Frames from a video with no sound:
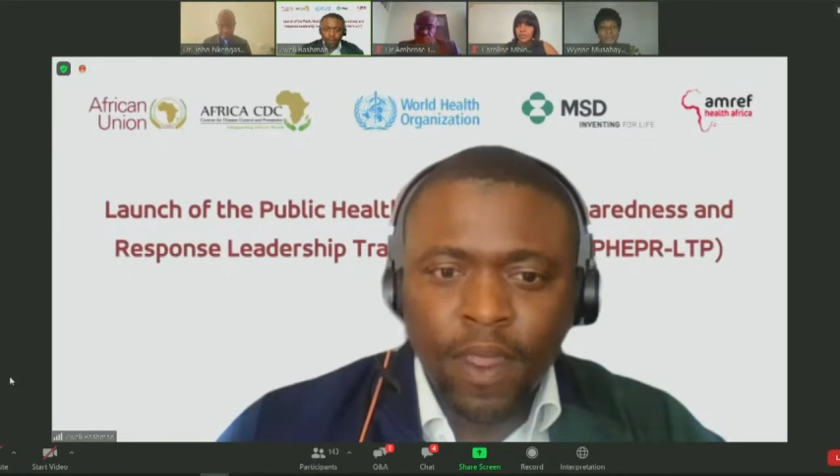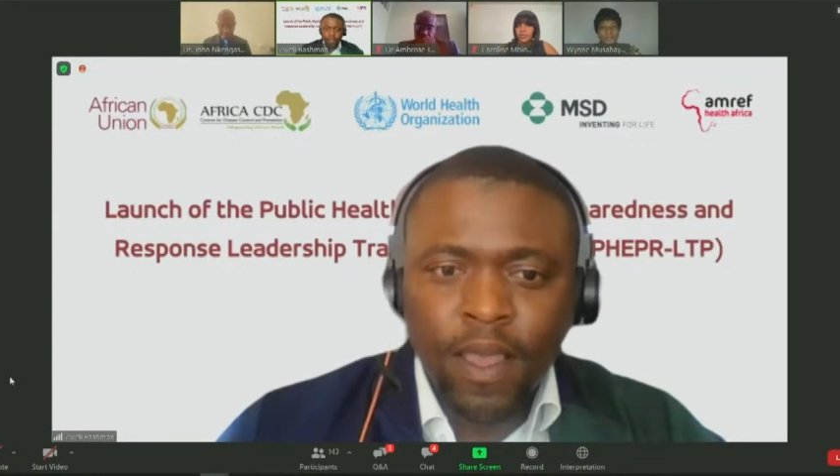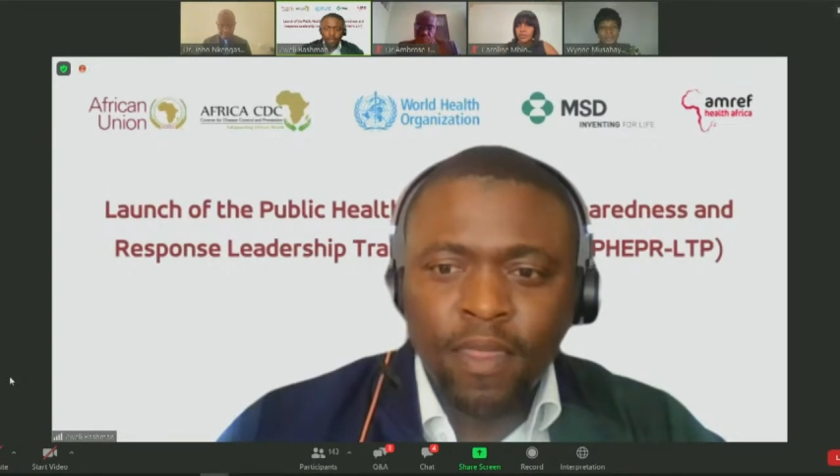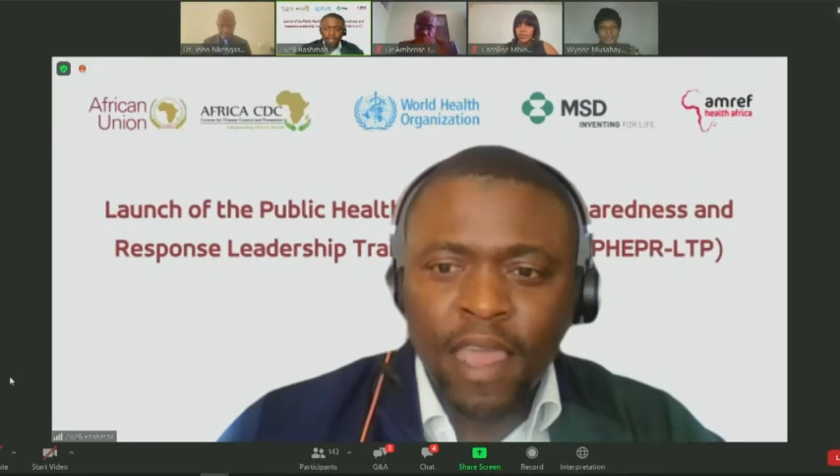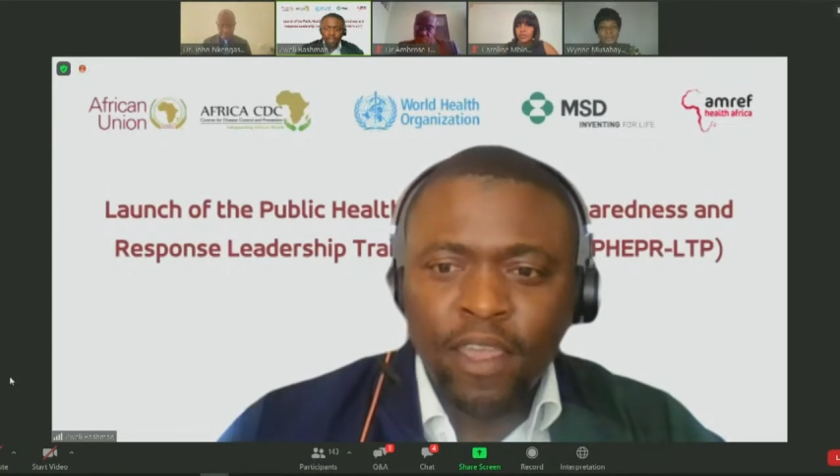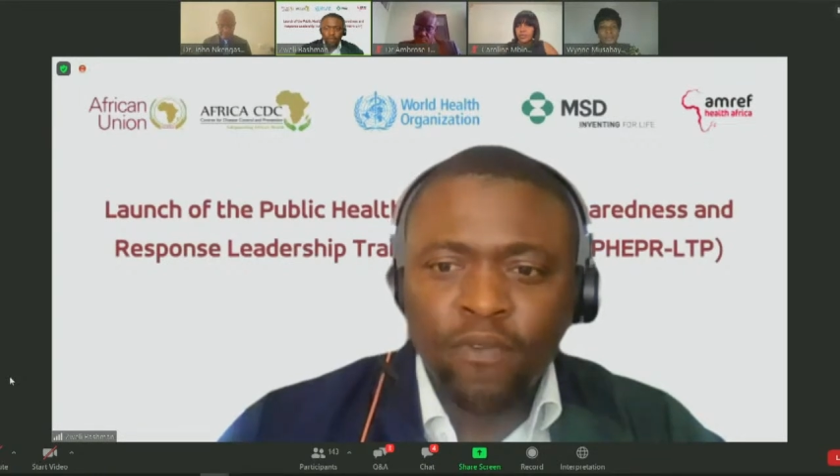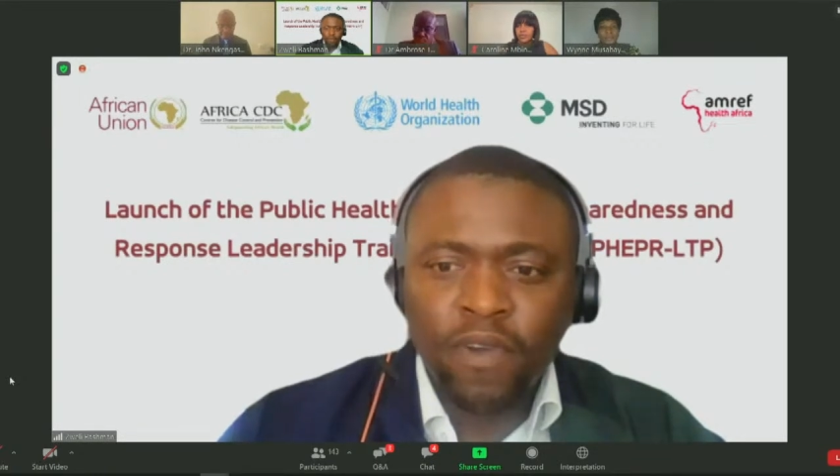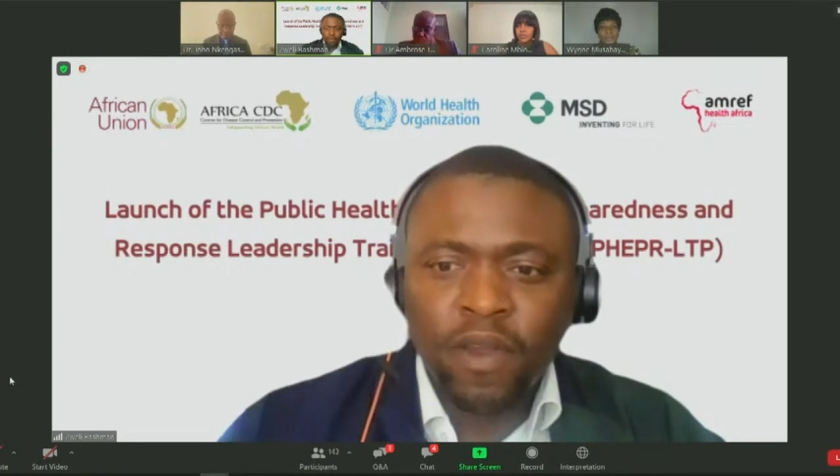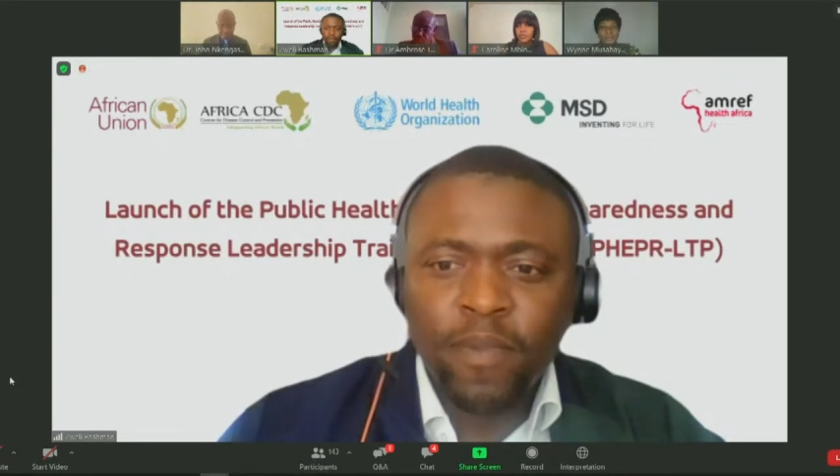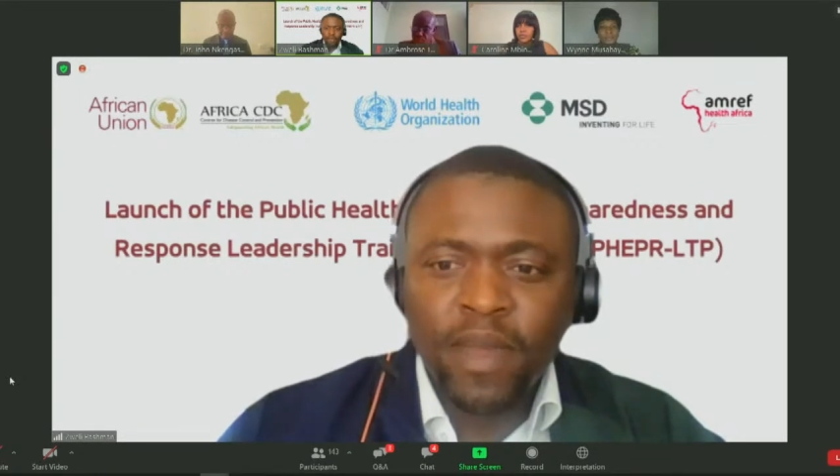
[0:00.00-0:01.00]
Thank you
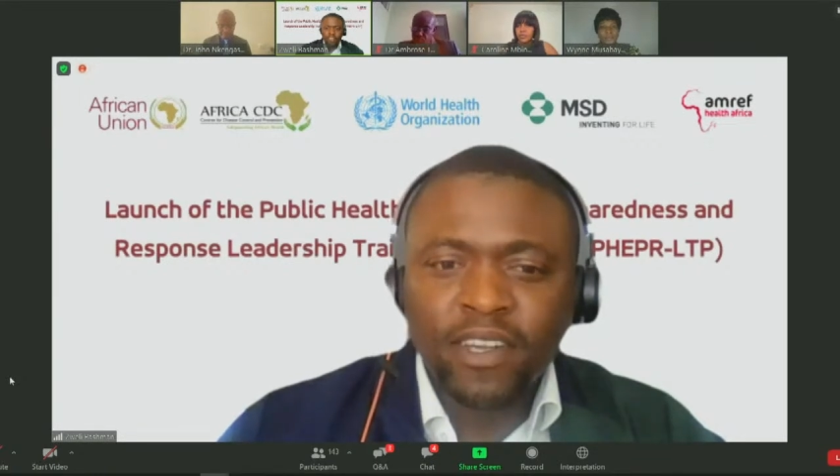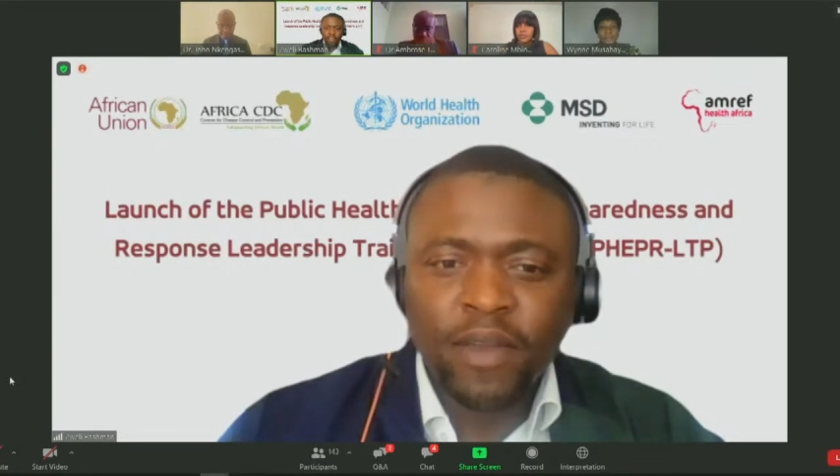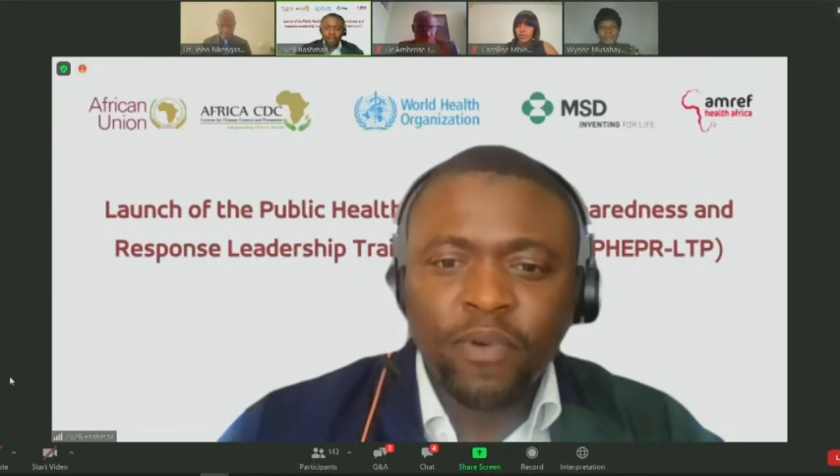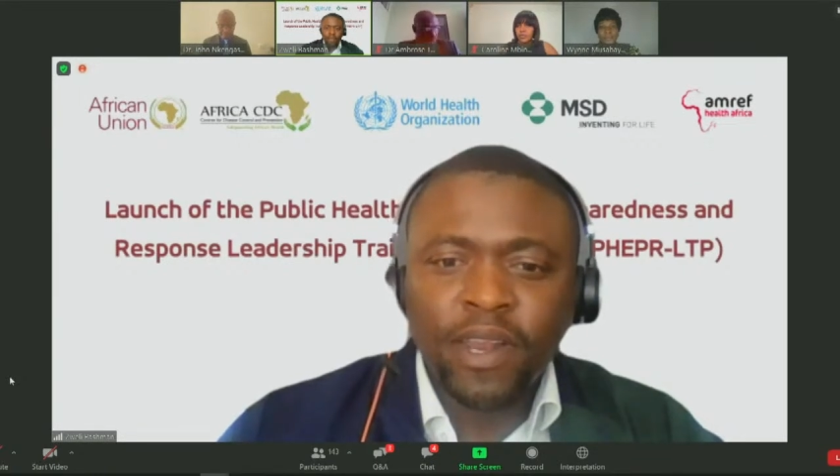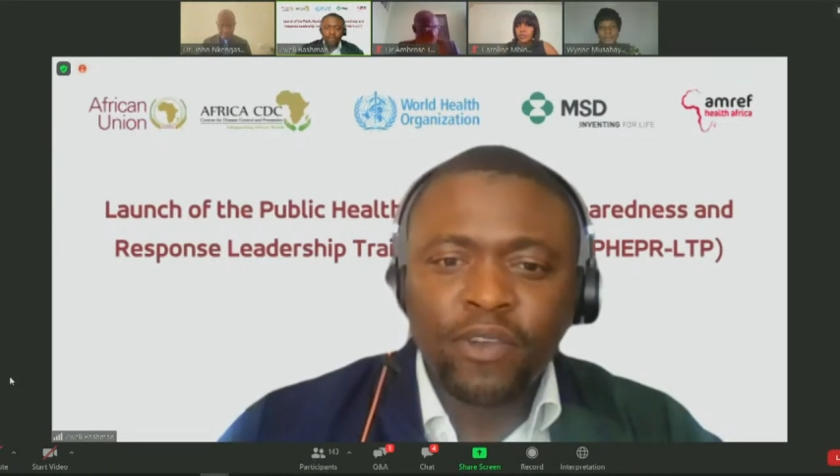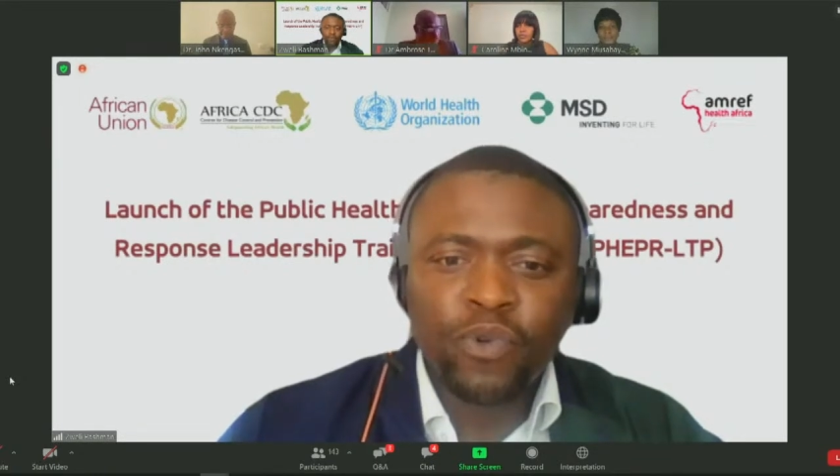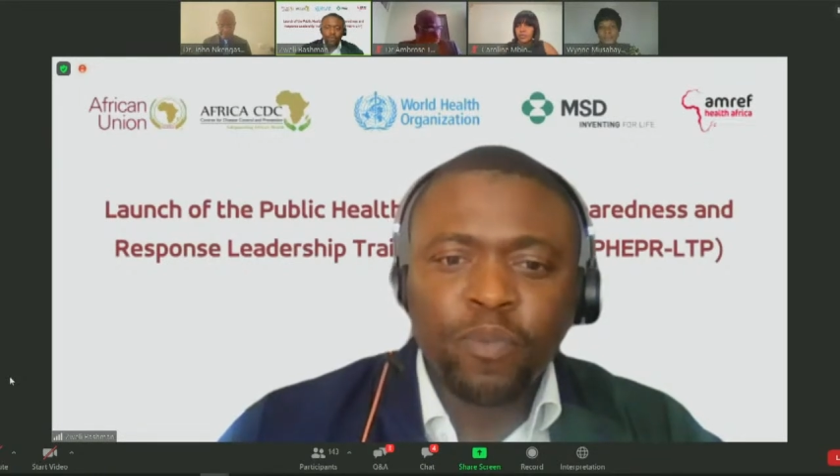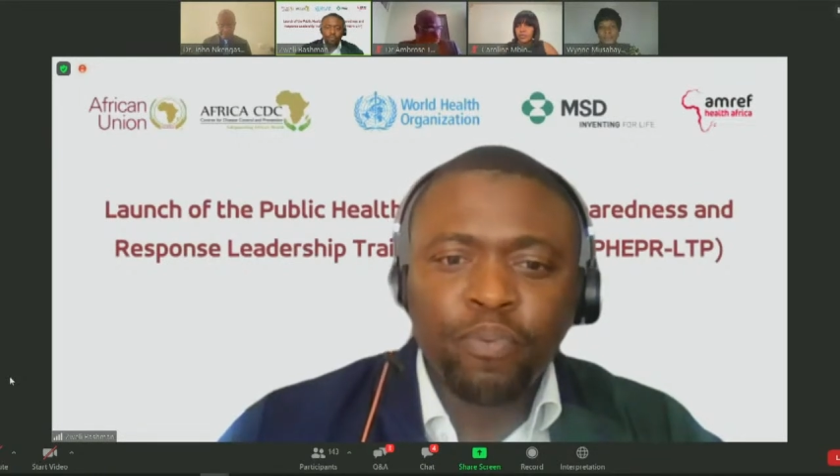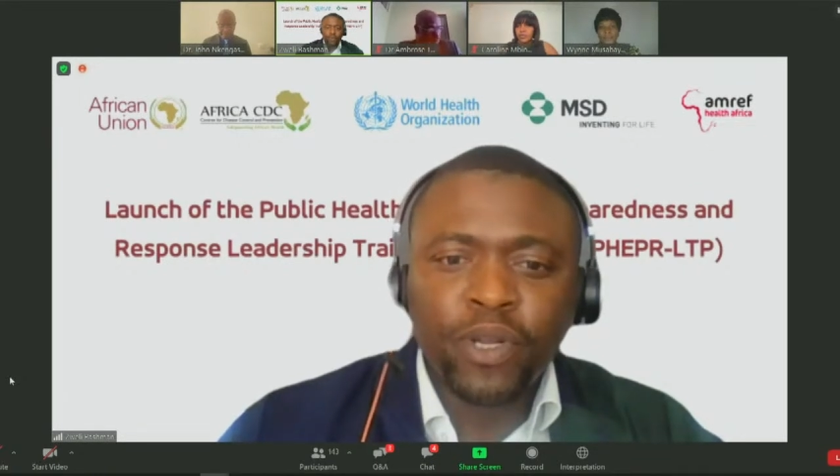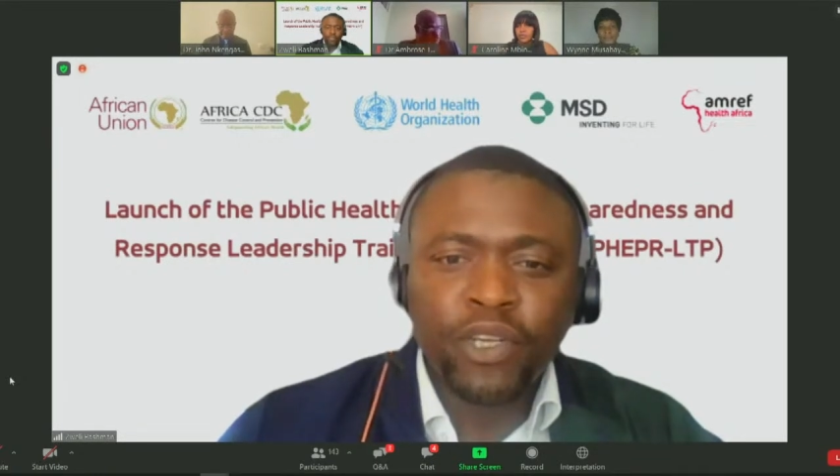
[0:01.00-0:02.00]
very much. I really do
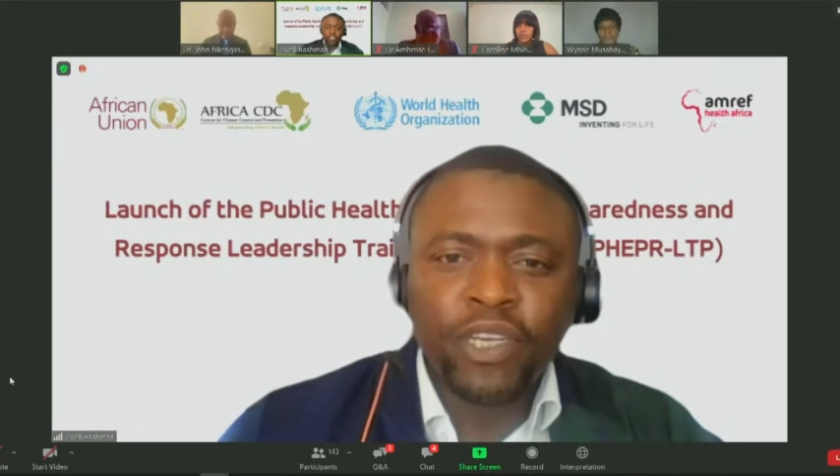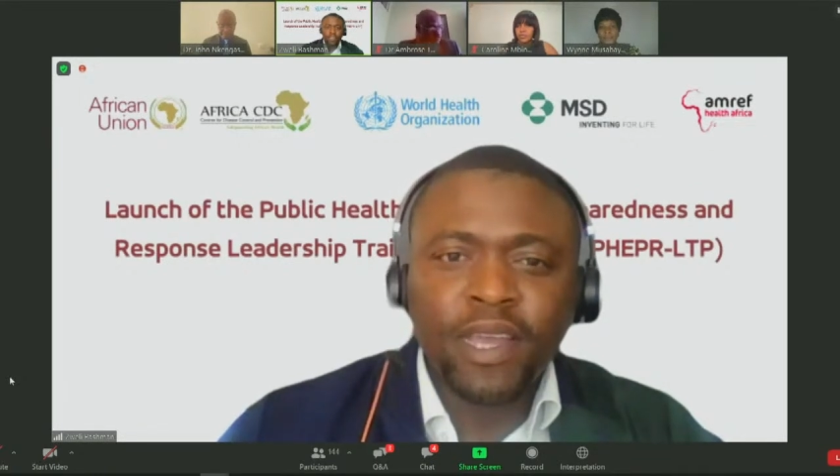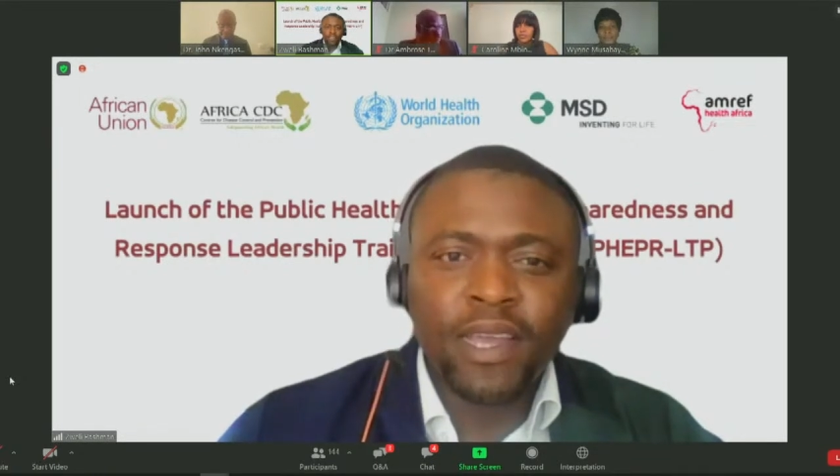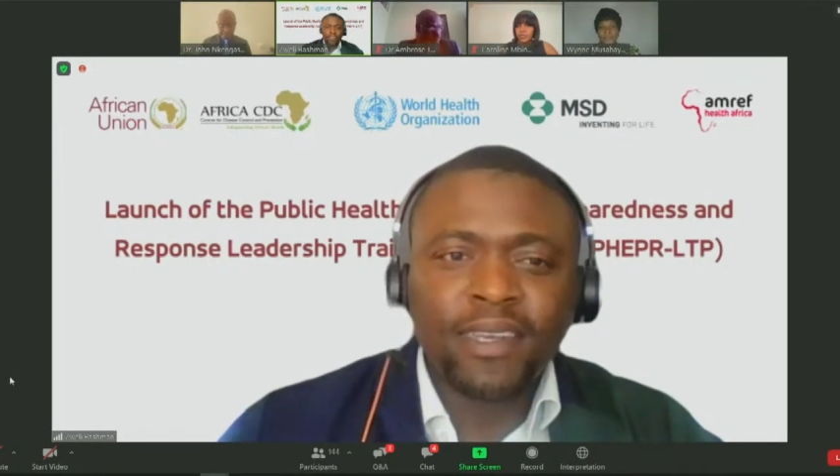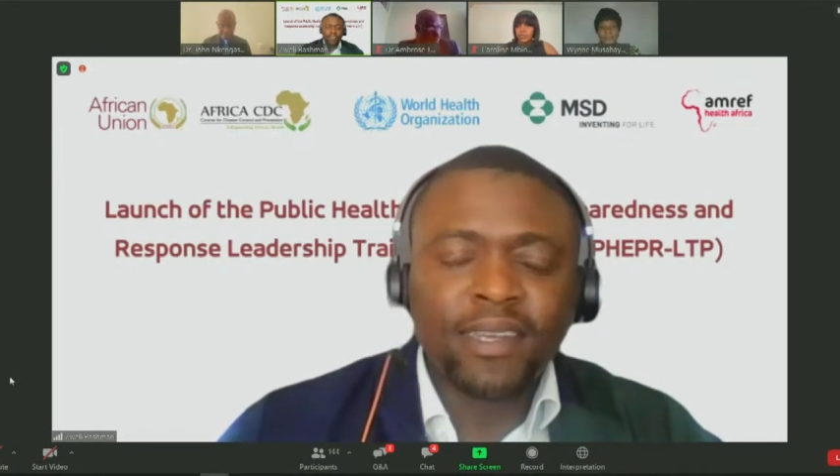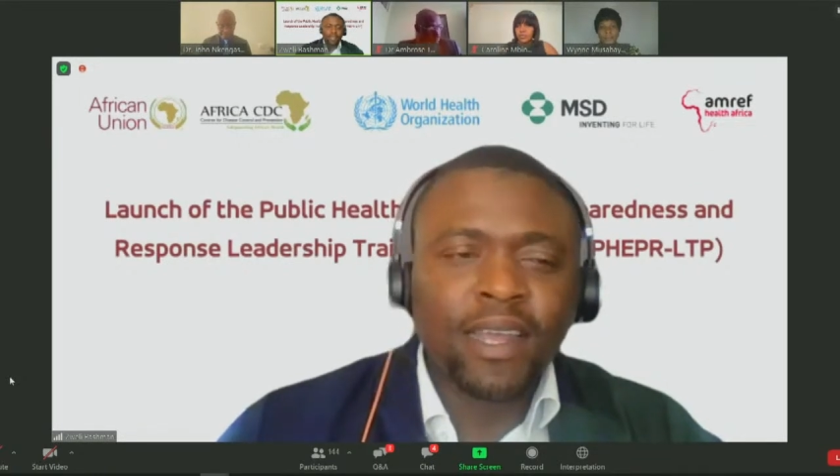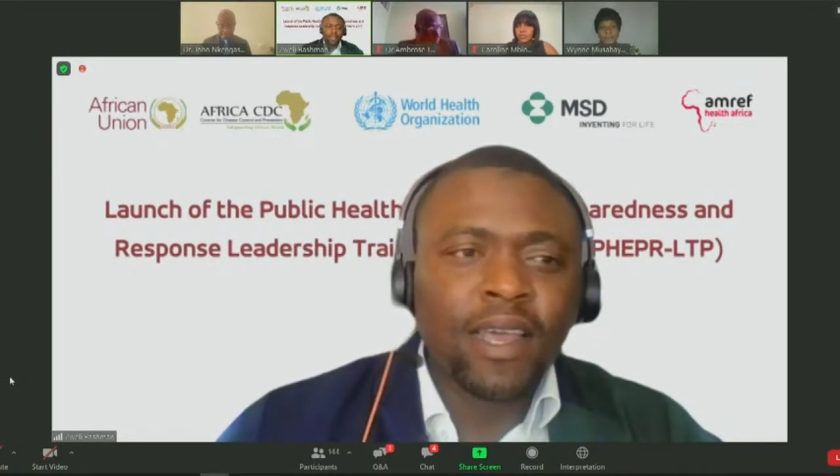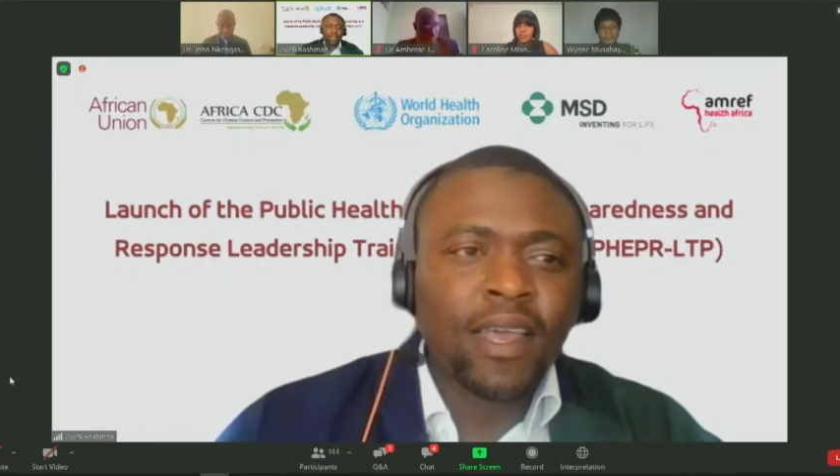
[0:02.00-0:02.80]
appreciate